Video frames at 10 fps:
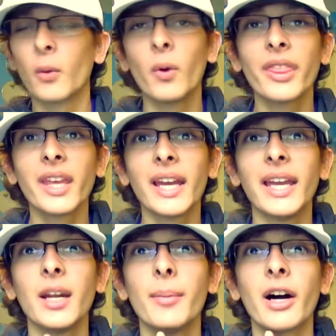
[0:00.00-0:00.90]
One thing I
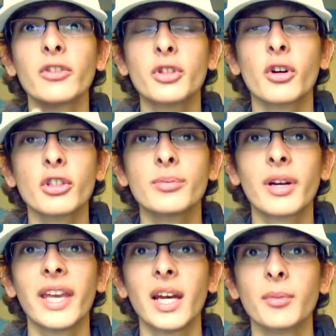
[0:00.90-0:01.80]
hate about chargeable
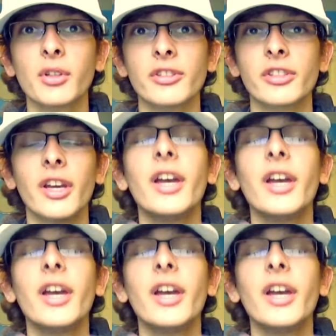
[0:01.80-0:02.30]
cameras: